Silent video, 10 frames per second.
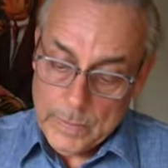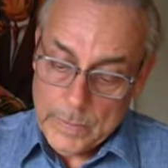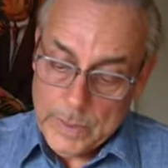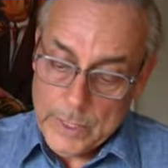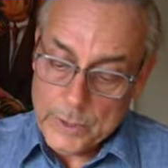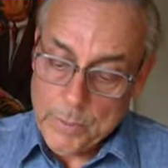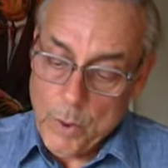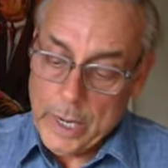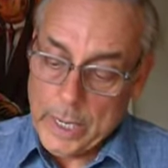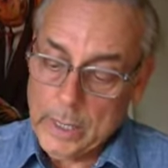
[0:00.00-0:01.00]
This
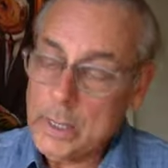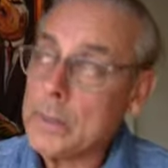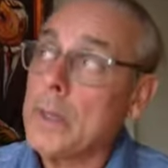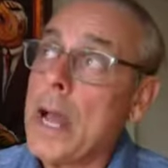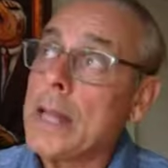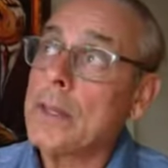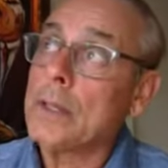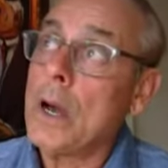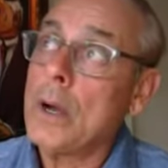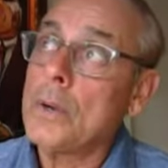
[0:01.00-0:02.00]
morning, at the
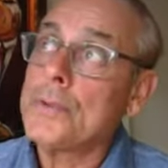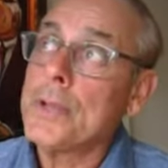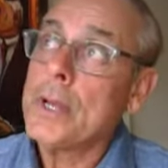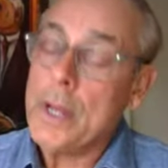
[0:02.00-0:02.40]
lows,